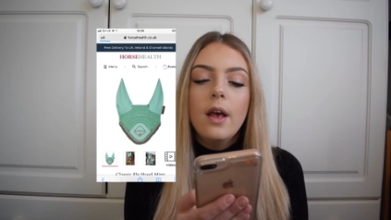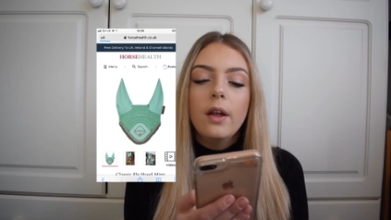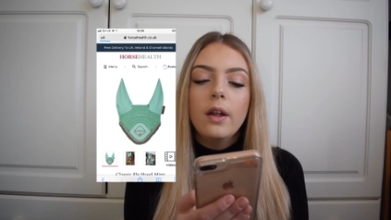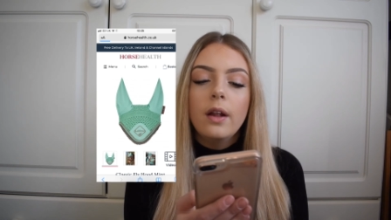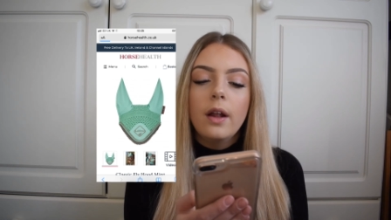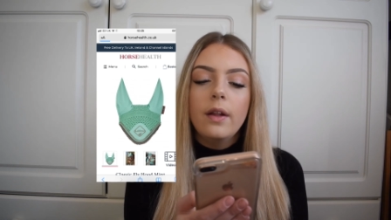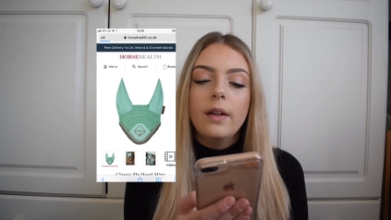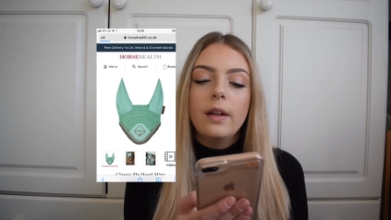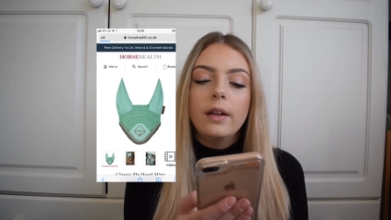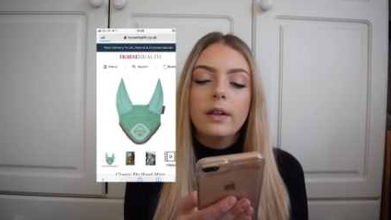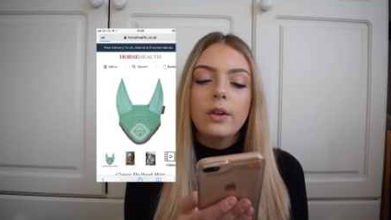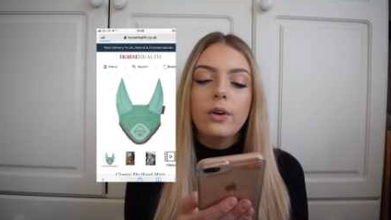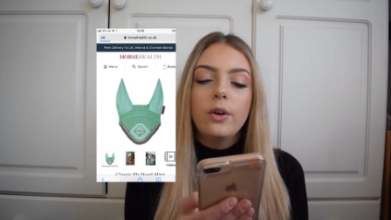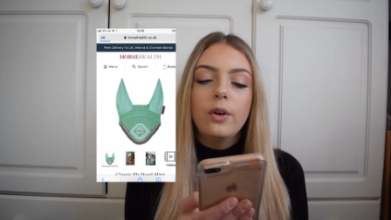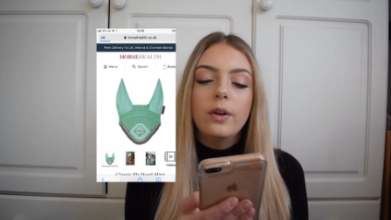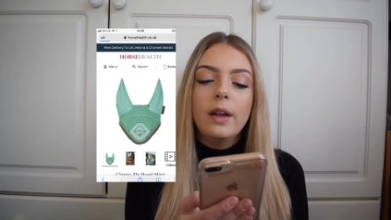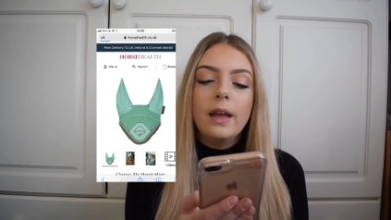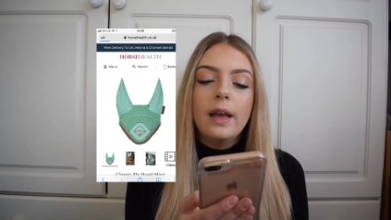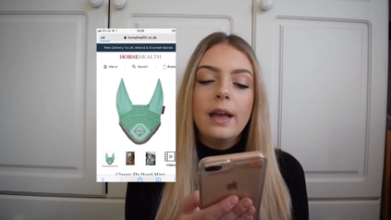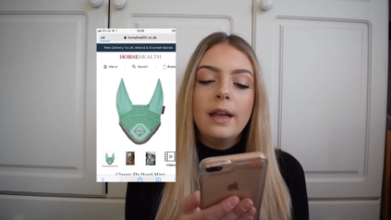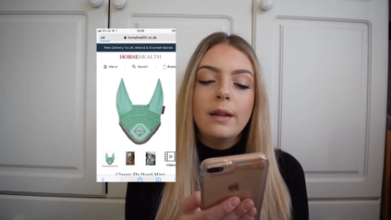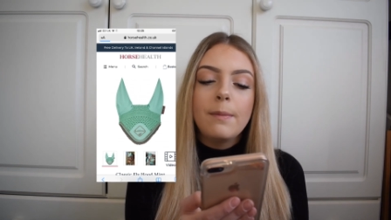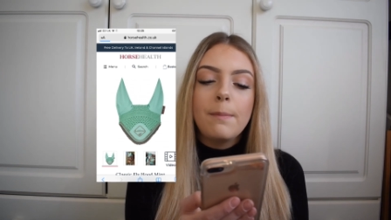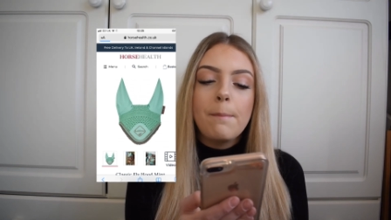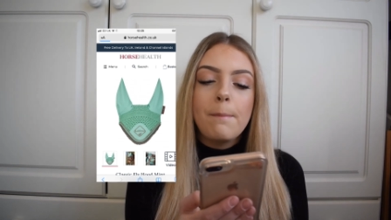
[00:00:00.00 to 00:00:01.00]
So this hood
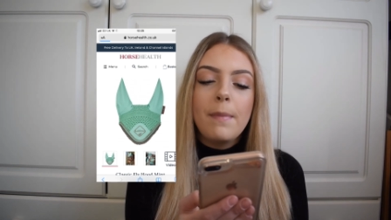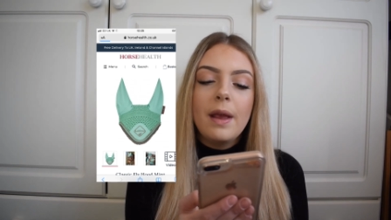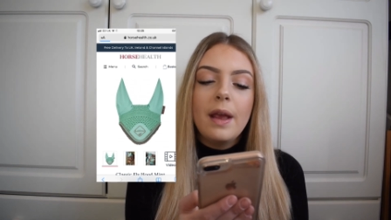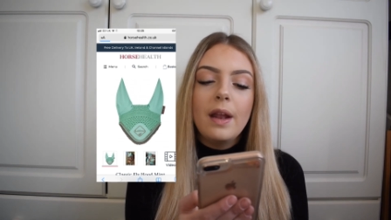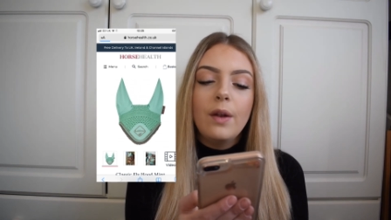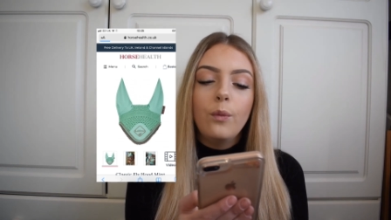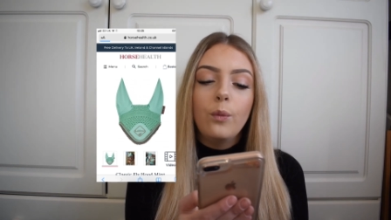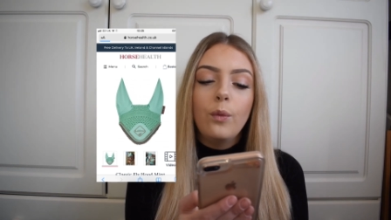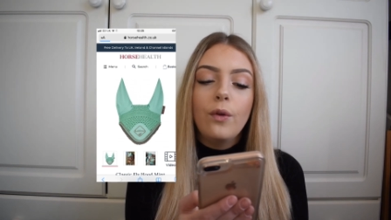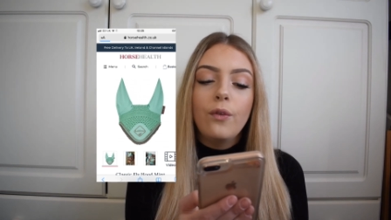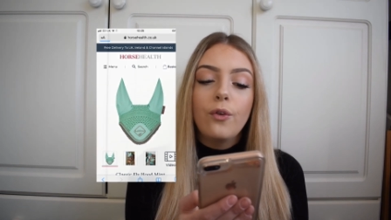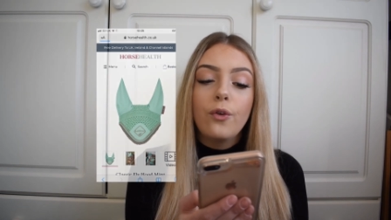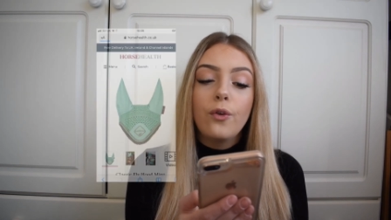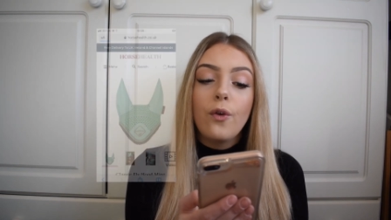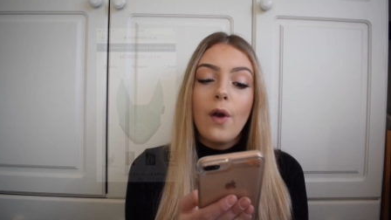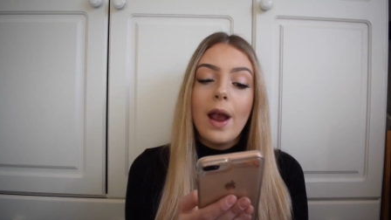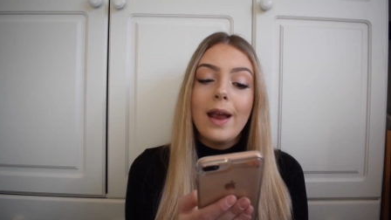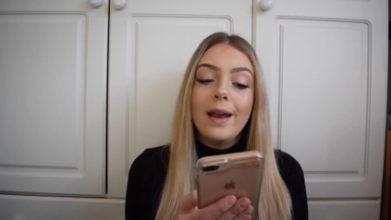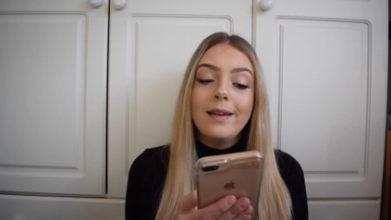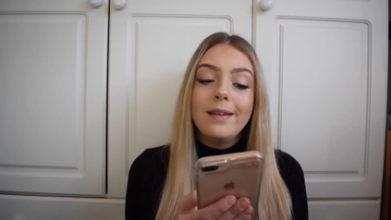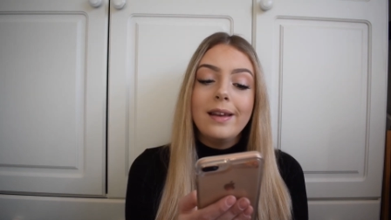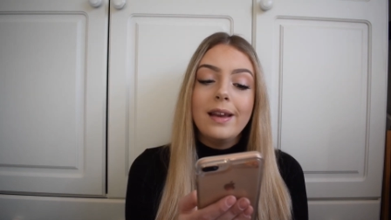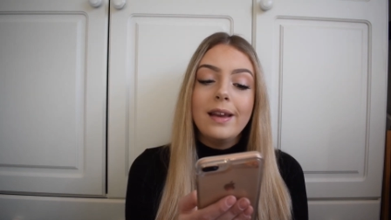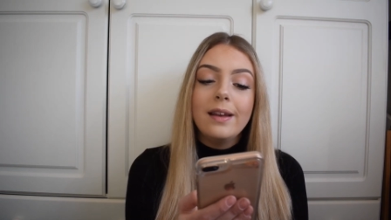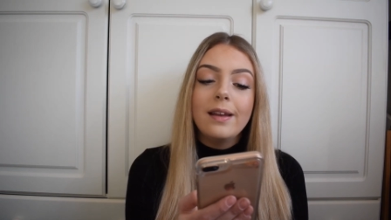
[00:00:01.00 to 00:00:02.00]
is mint with
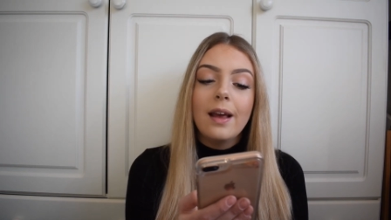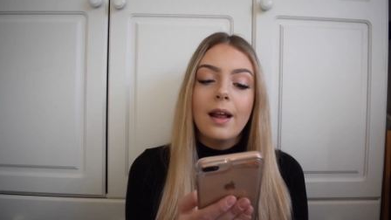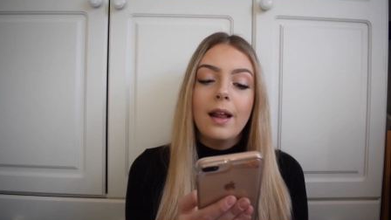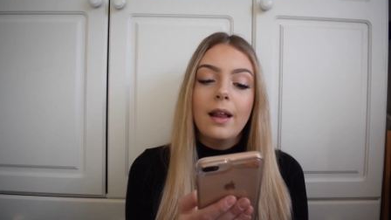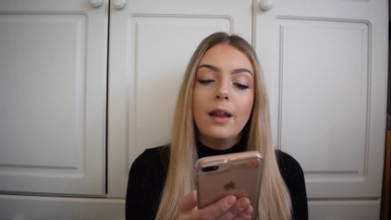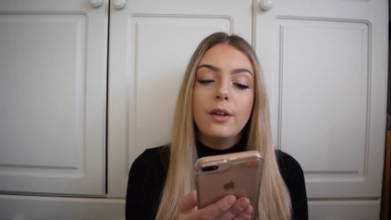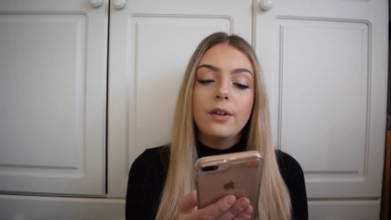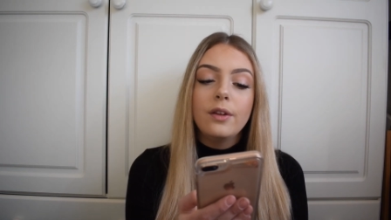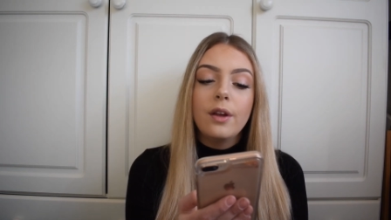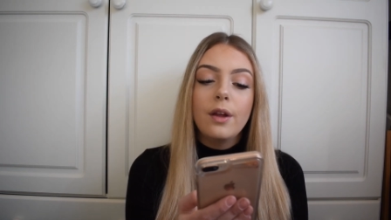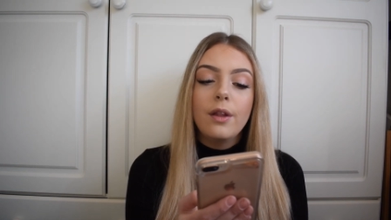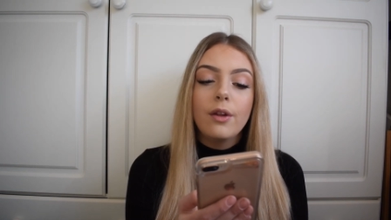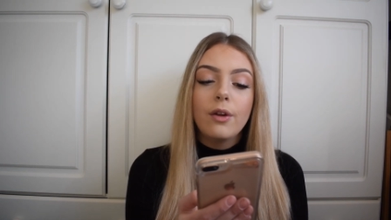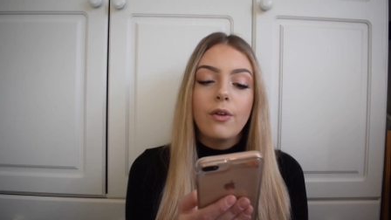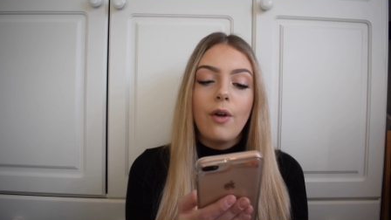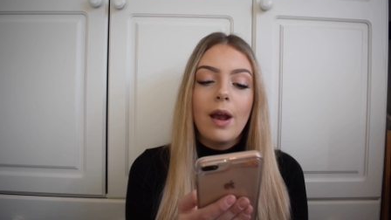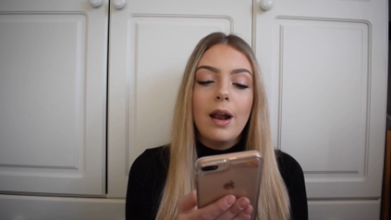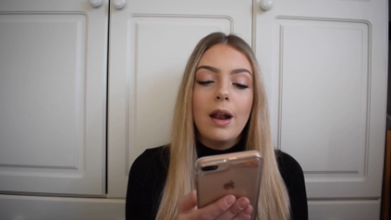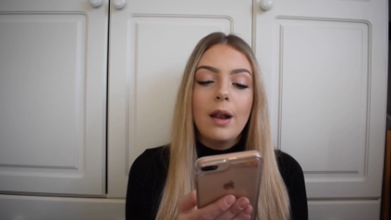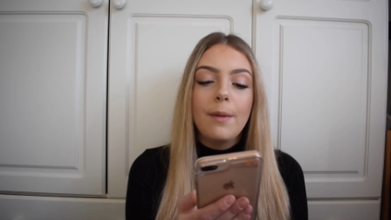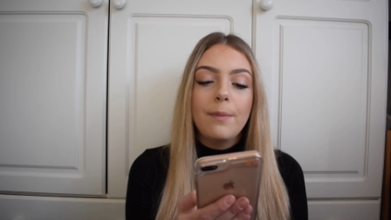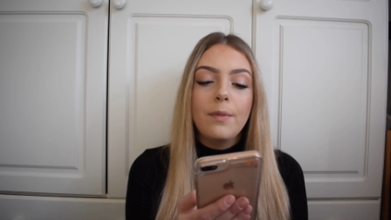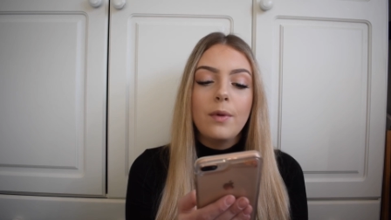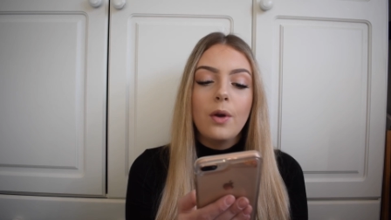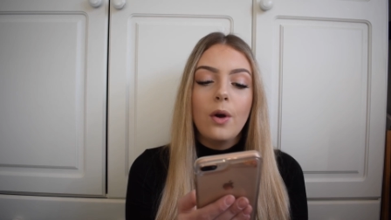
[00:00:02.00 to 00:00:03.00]
grey detailing, so the
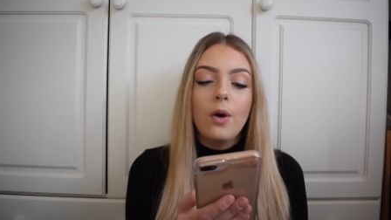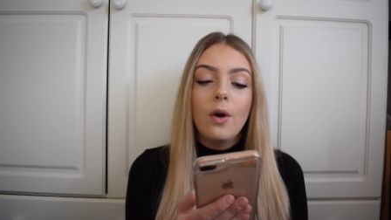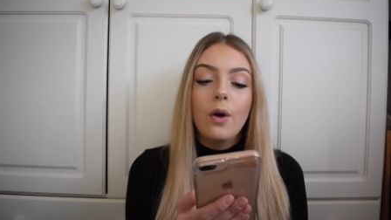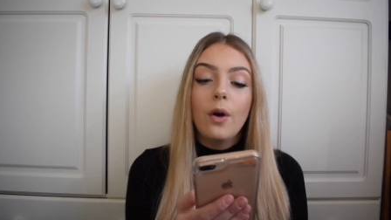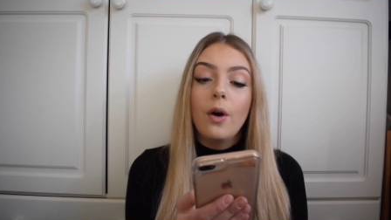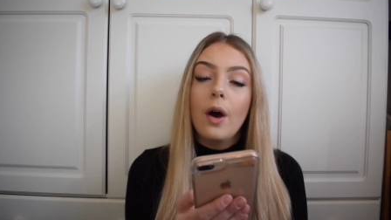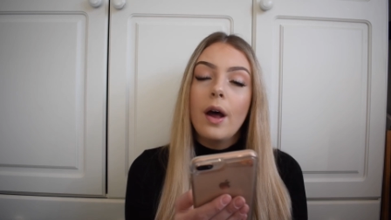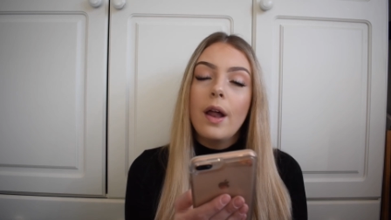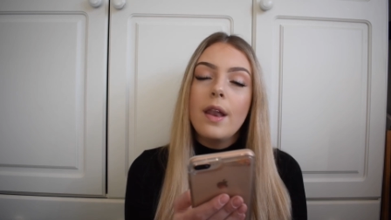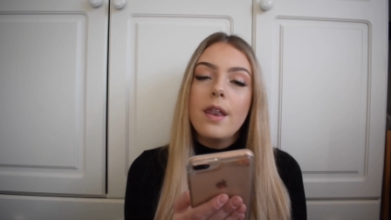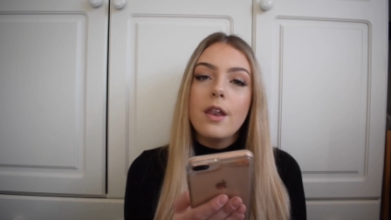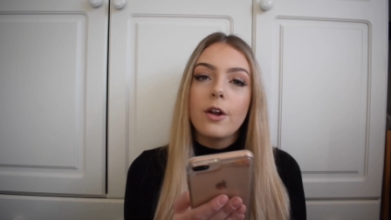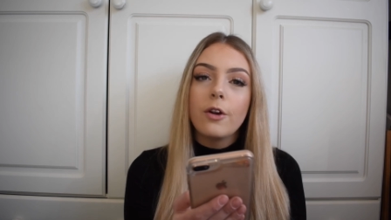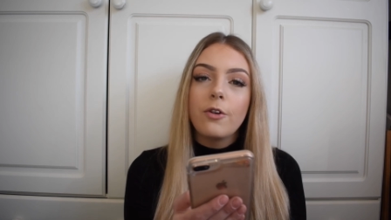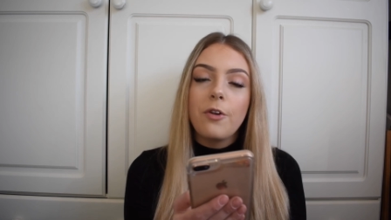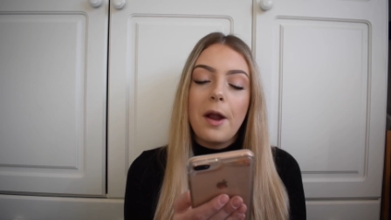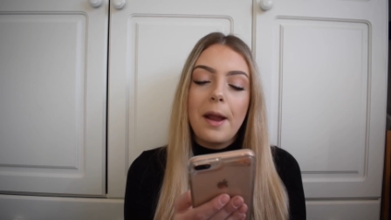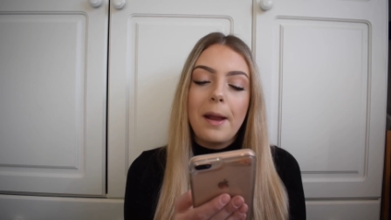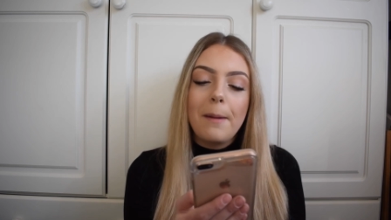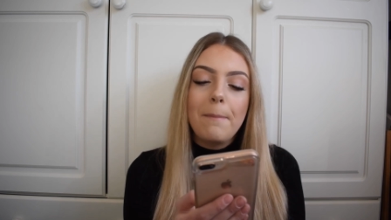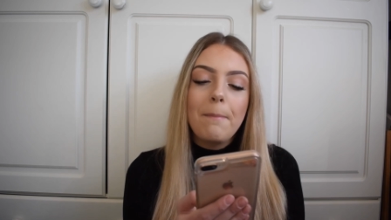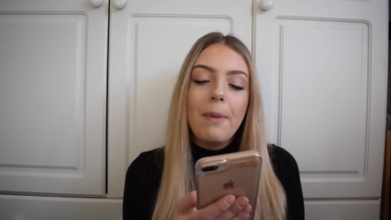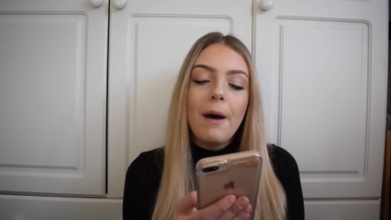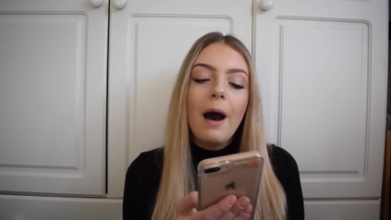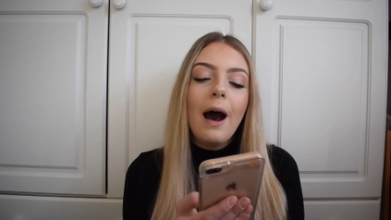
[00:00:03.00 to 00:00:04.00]
grey Le Mieux and the
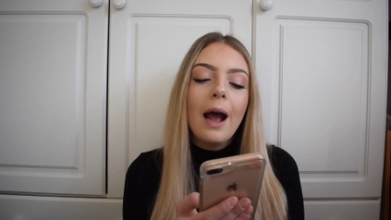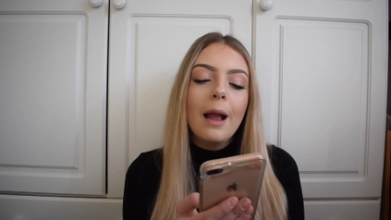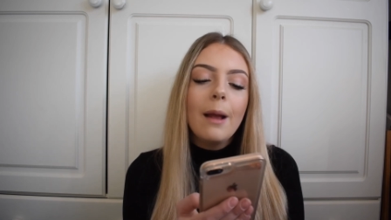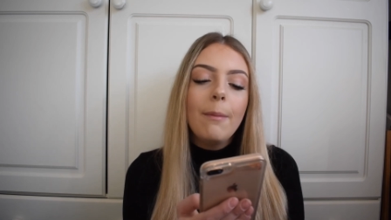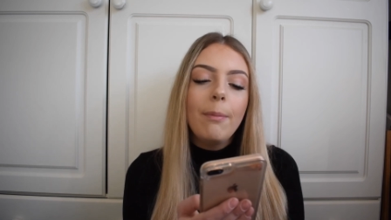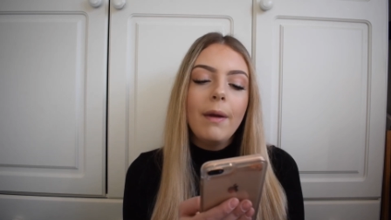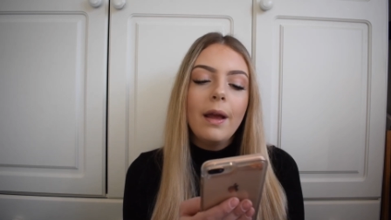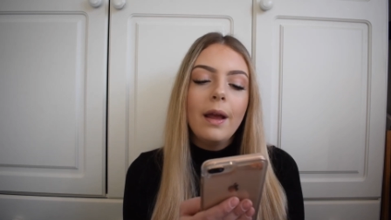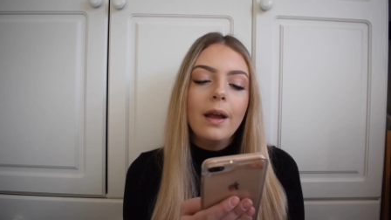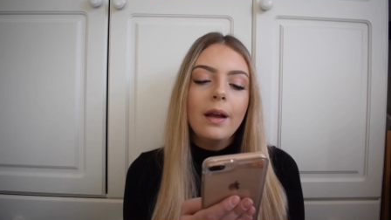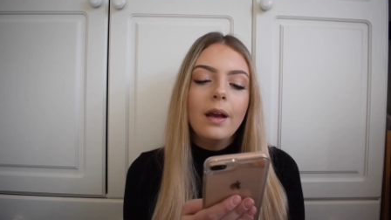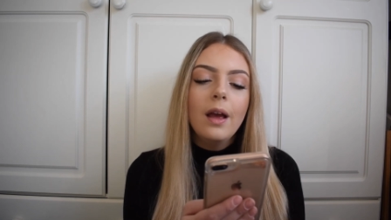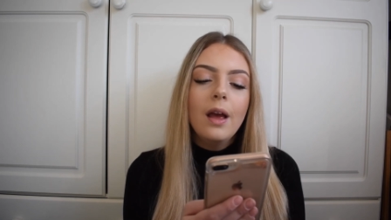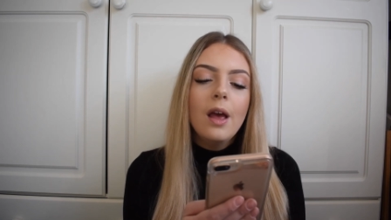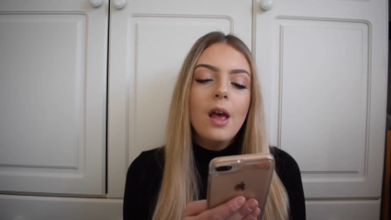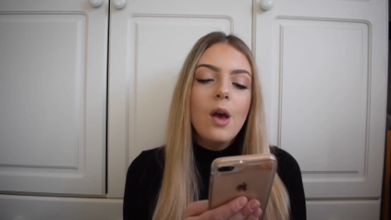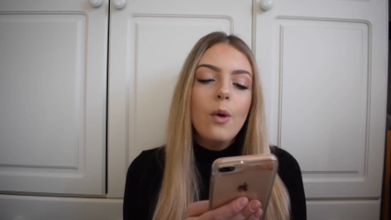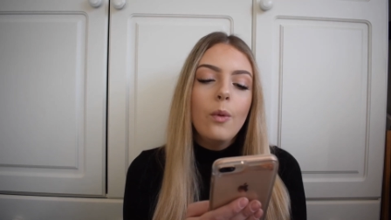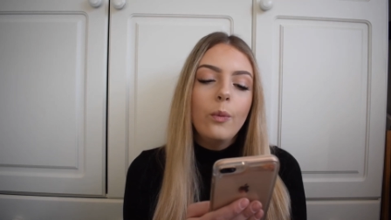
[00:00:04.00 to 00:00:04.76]
grey piping,